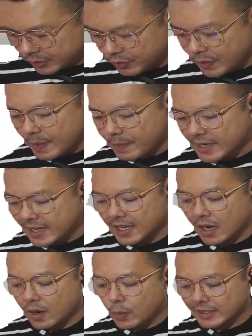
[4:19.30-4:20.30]
Remember this, our
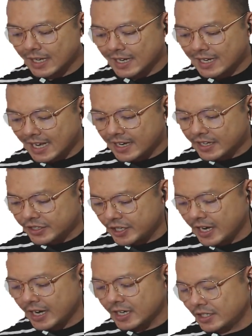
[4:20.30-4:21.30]
work done is energy,
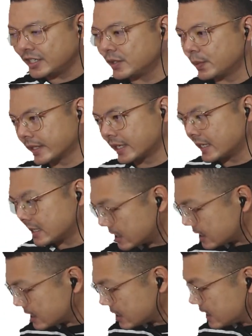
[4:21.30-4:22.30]
energy is work done.
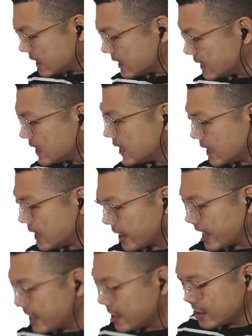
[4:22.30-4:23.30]

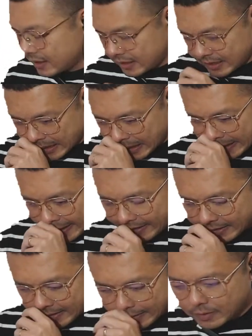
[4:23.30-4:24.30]
Okay? Alright?
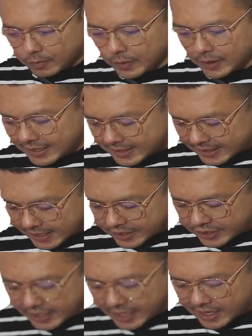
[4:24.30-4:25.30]
Work done is
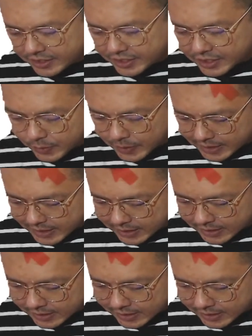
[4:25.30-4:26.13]
energy, energy is work done.